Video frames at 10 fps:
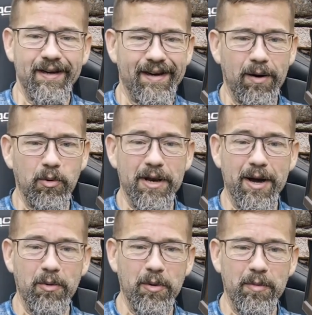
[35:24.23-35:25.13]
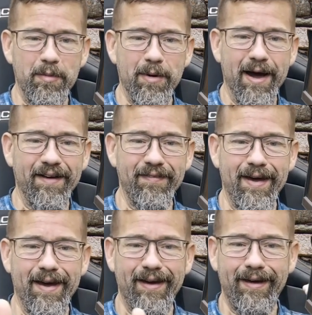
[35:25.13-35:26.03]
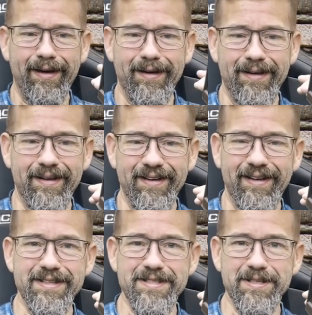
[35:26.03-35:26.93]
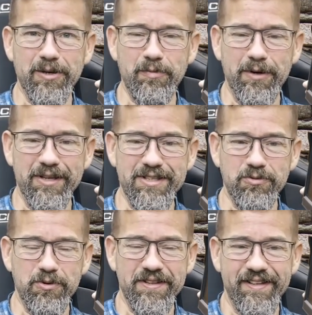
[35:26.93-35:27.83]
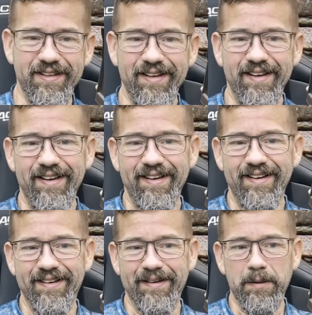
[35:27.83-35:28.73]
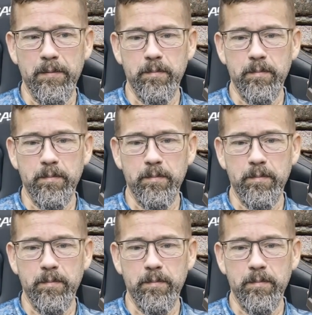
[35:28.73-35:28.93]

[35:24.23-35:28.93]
I would not want to be behind that and get sucker punched with it. That